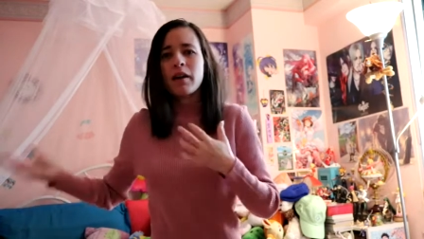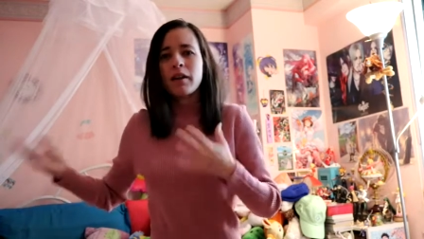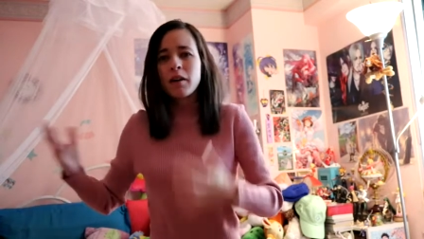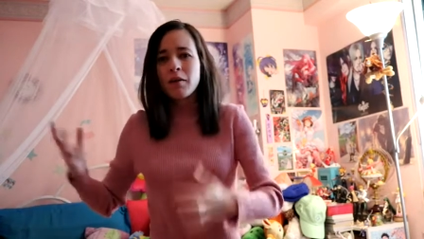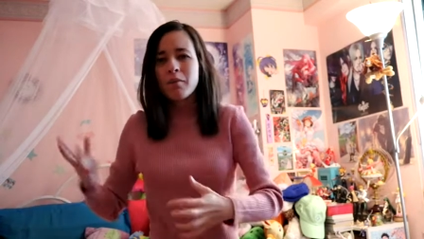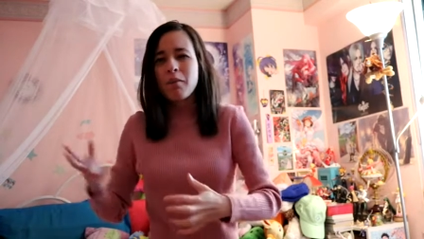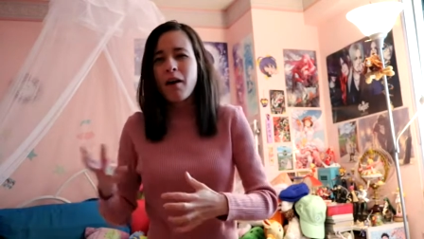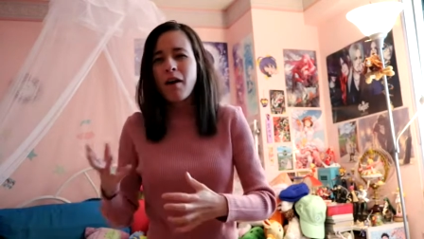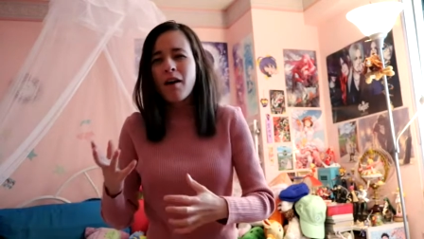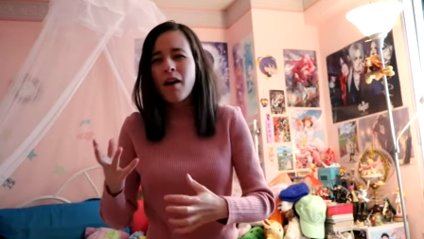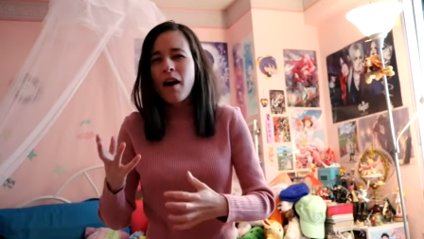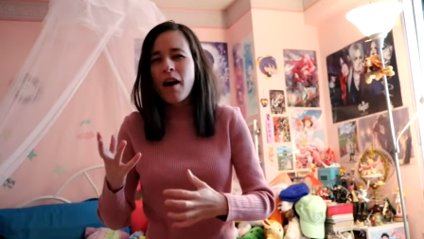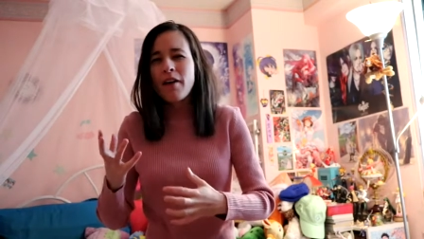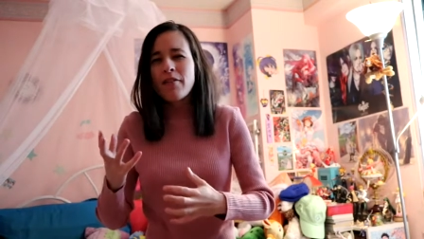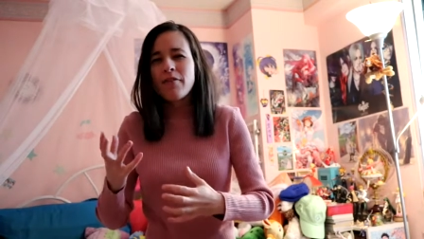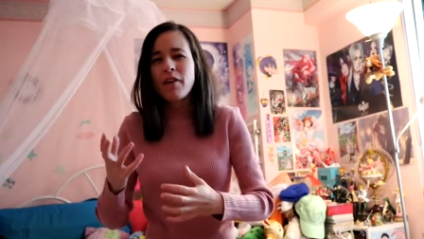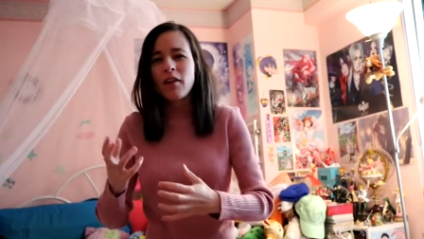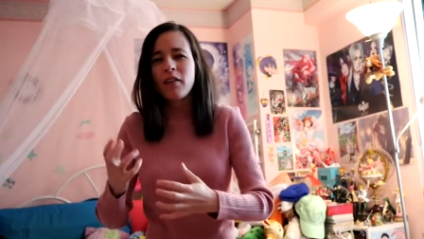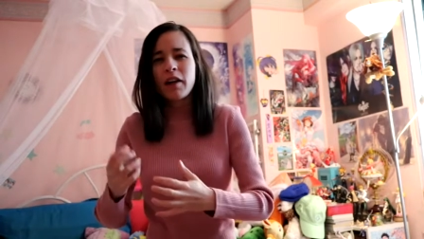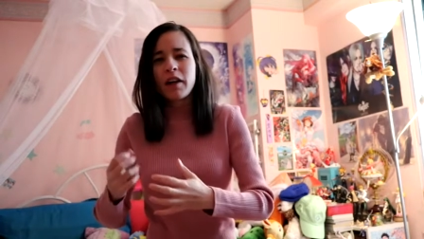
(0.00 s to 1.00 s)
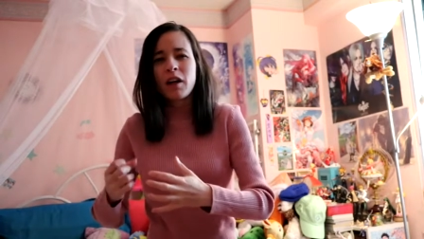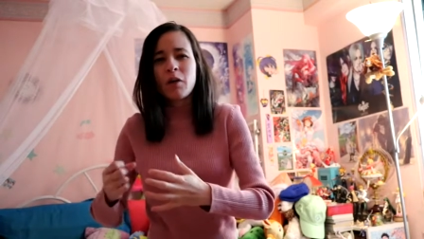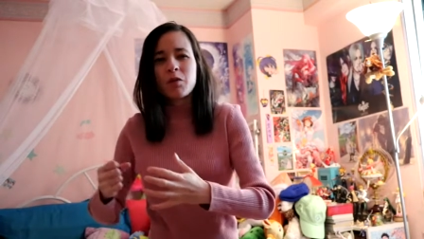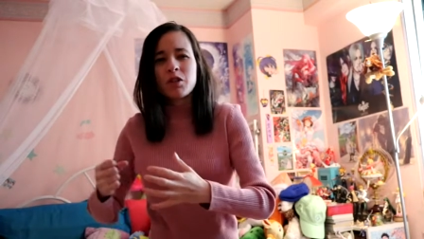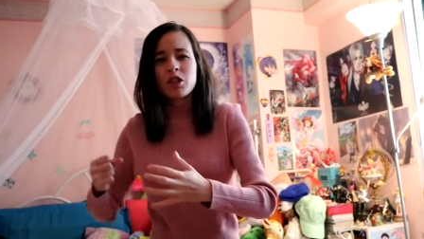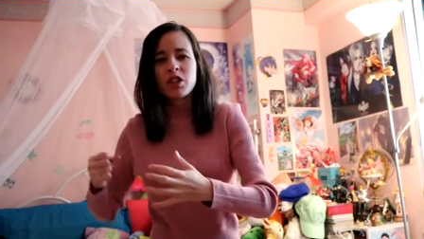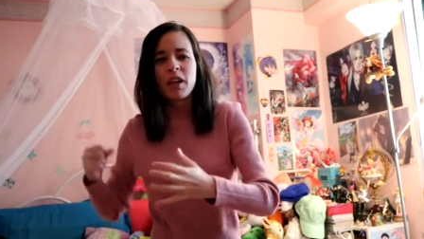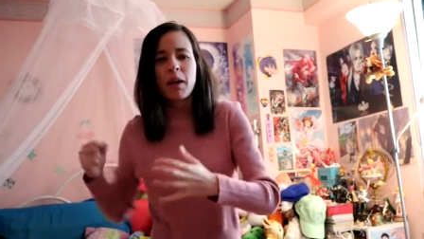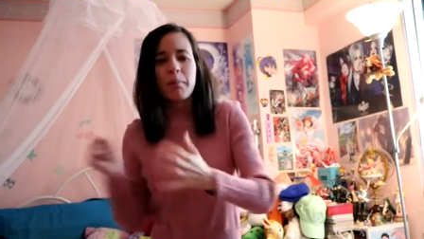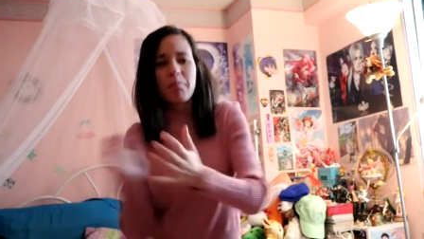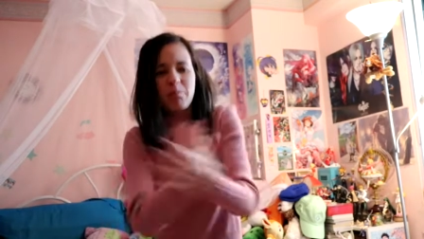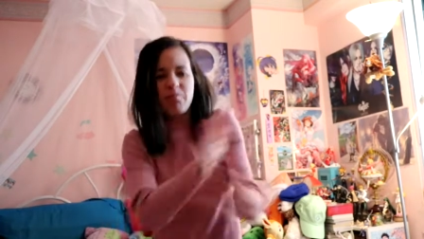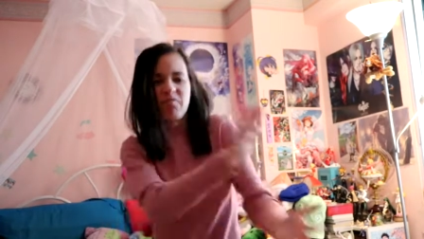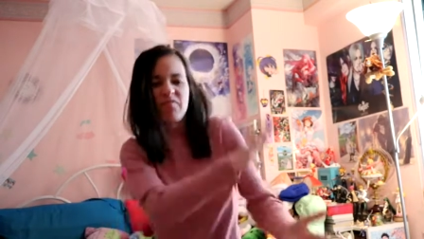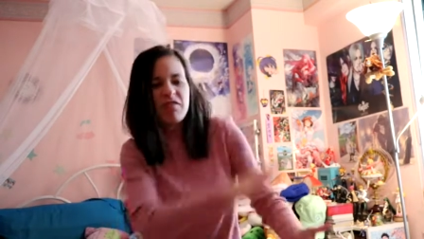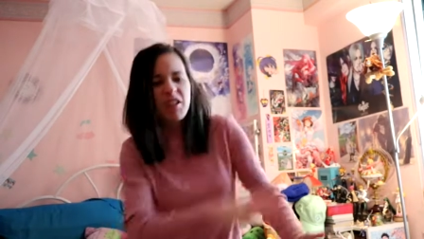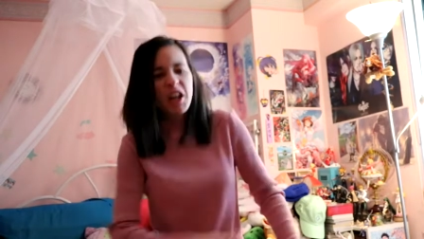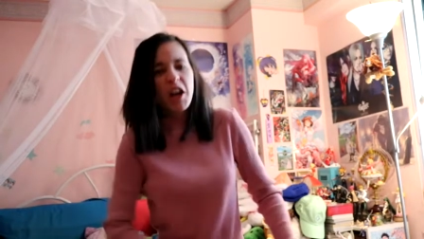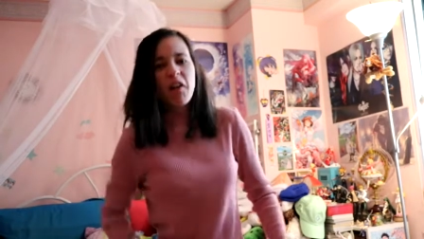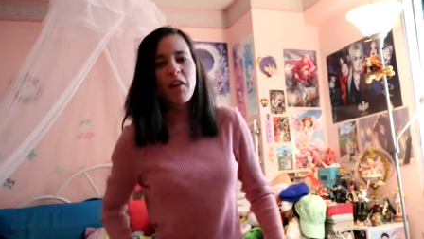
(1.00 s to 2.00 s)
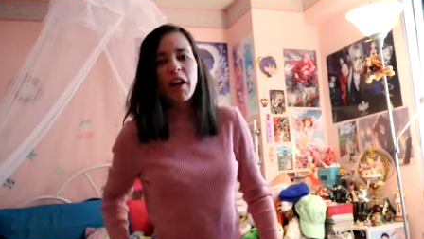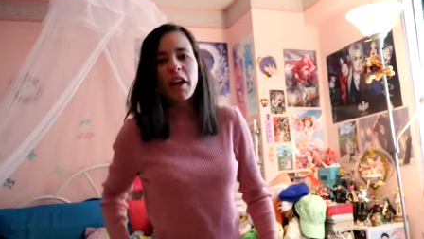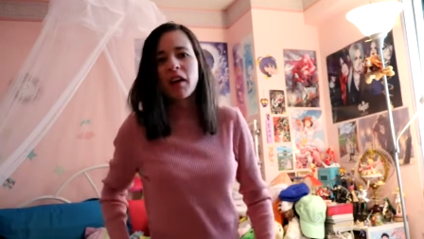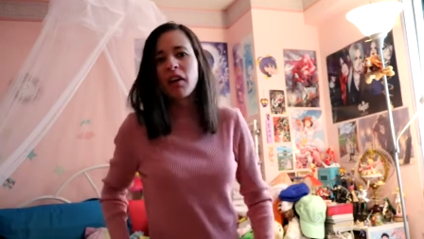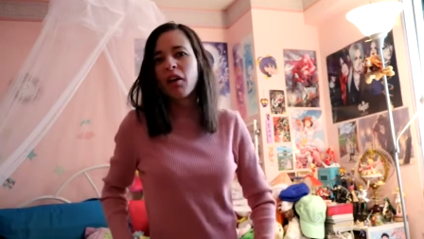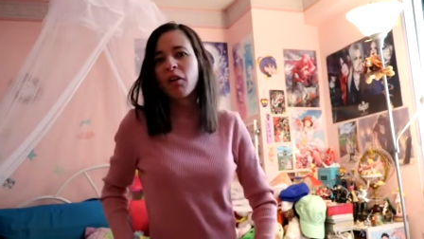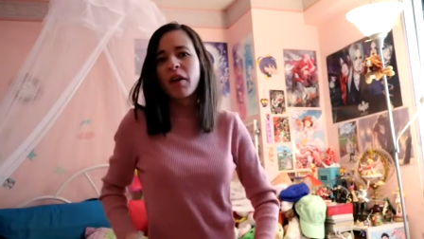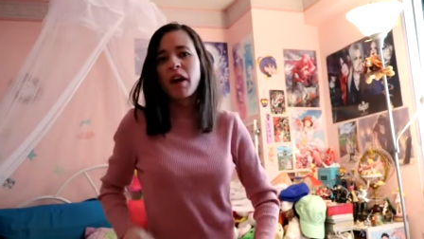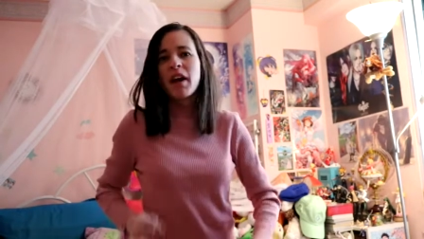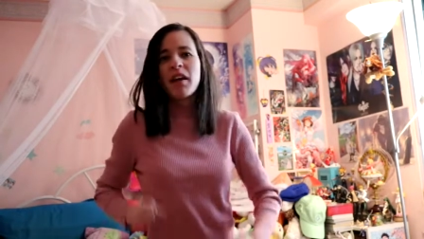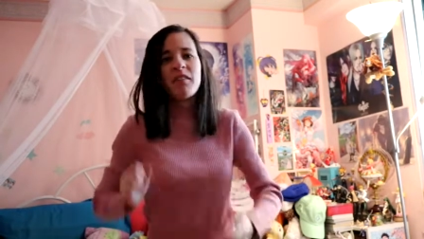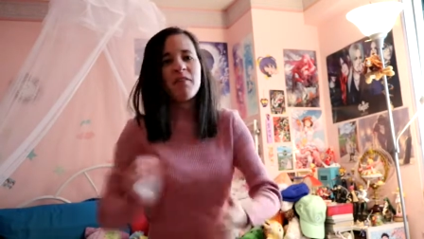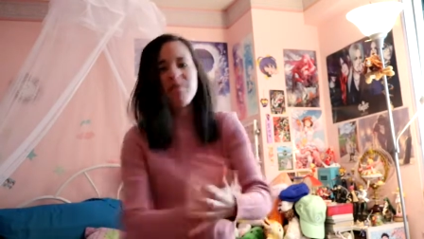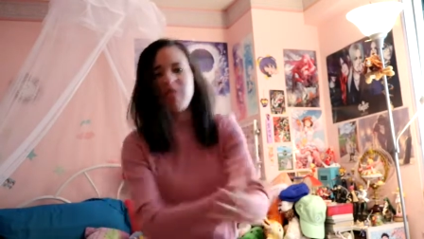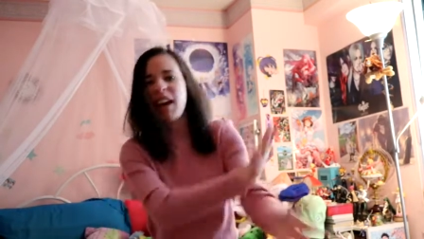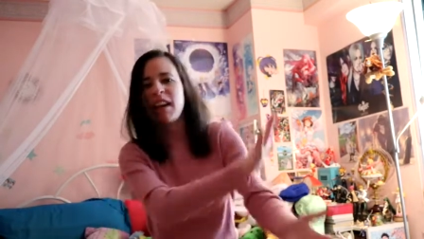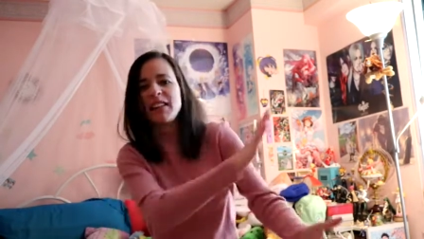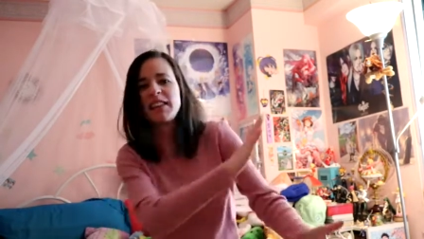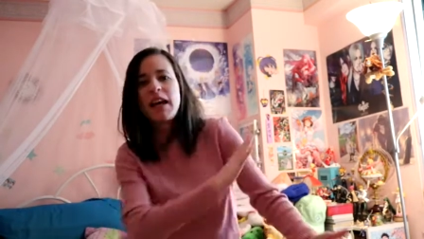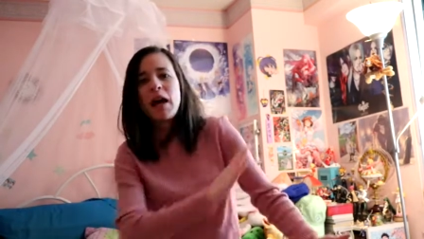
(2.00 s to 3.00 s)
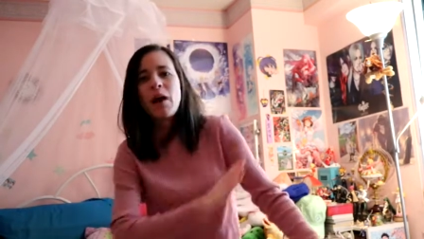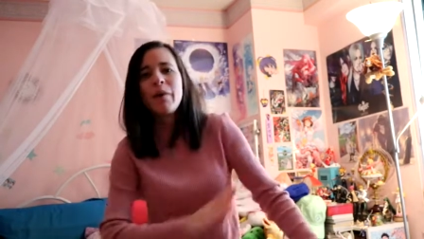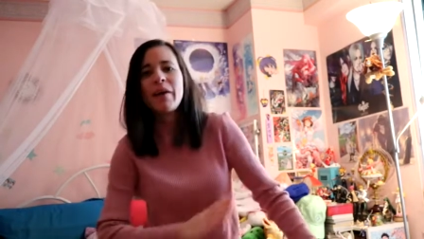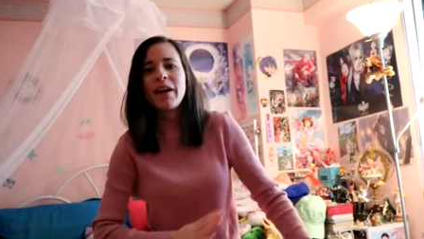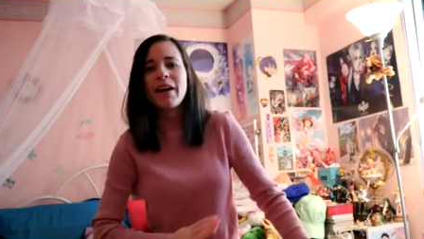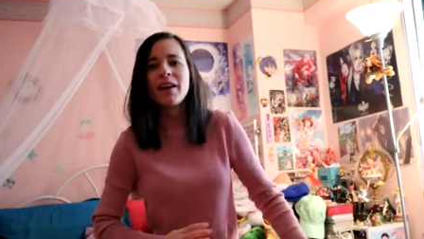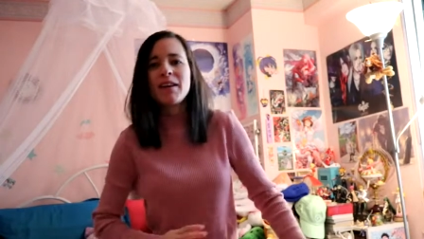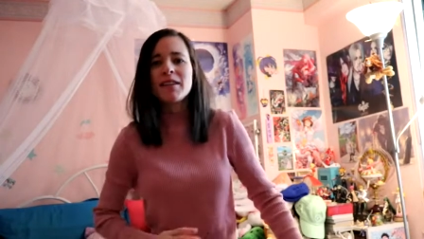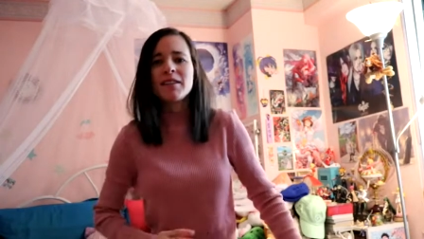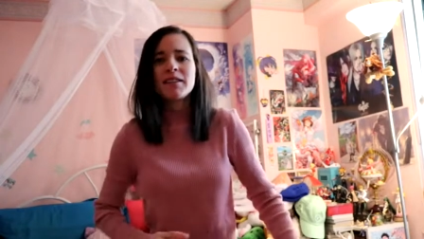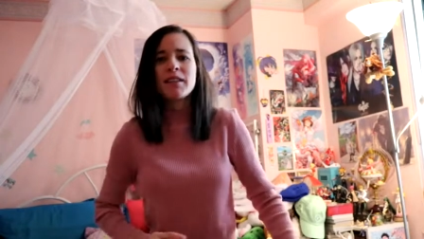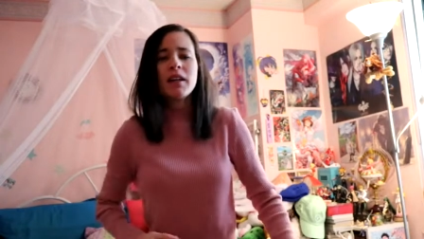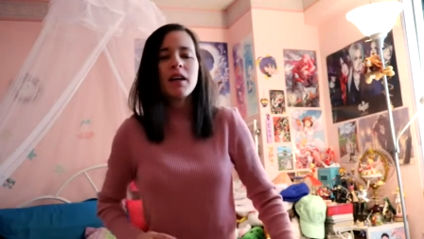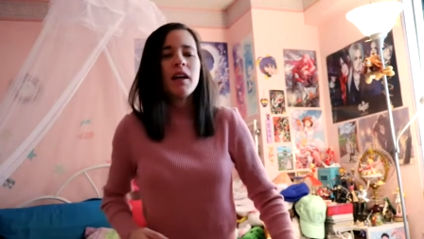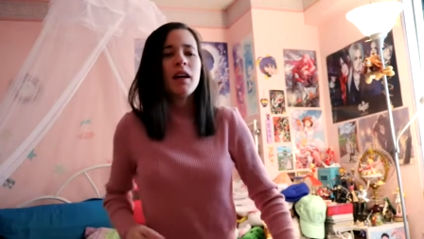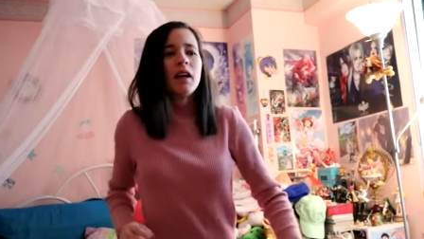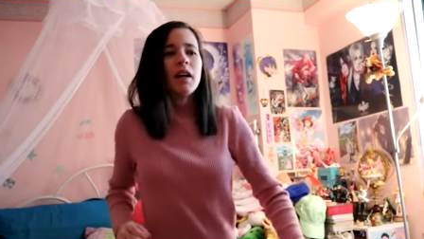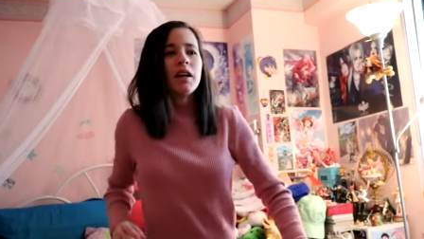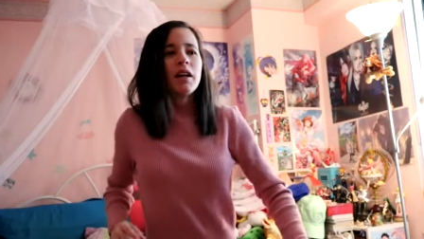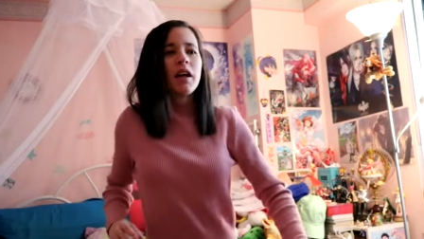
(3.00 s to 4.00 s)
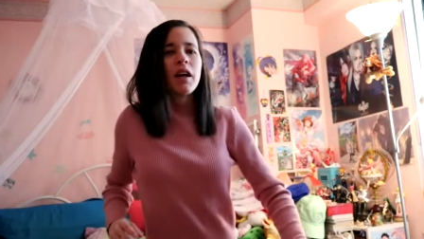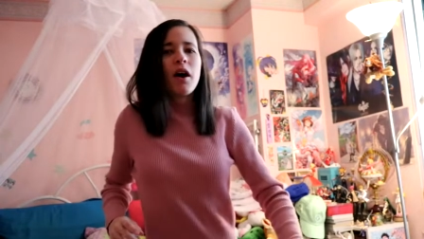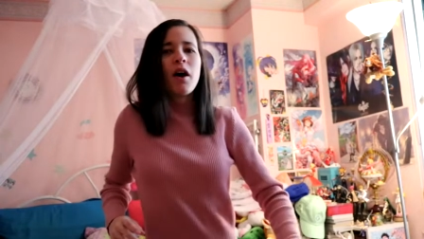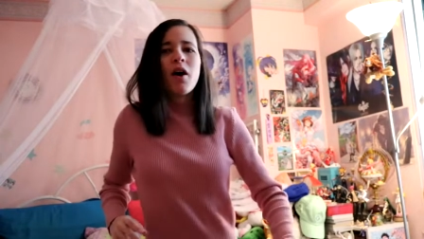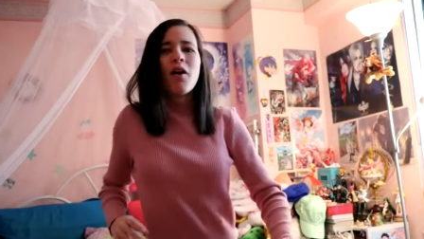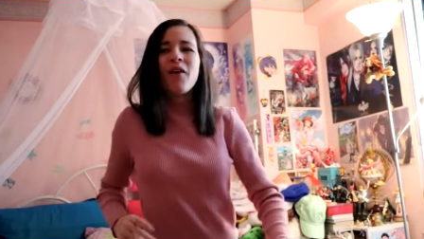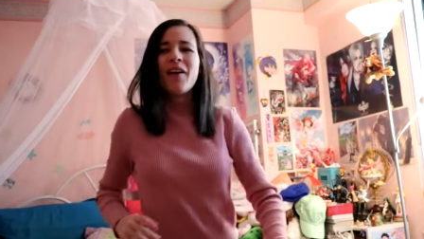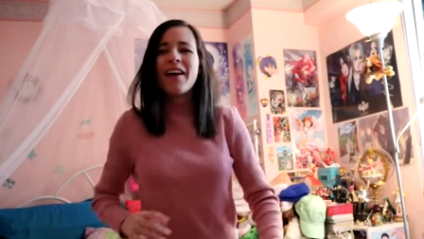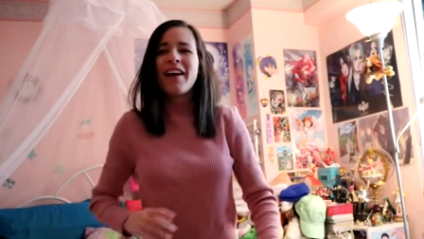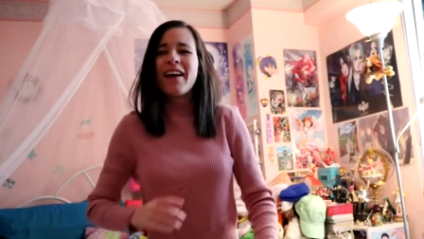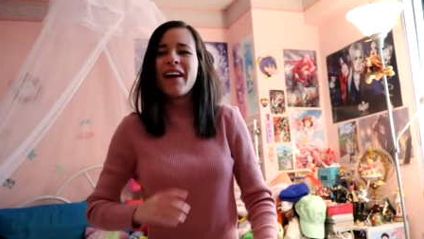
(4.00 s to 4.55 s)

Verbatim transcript: In the manga, I felt like it was just like, you know, like, okay, that's how it is, you know?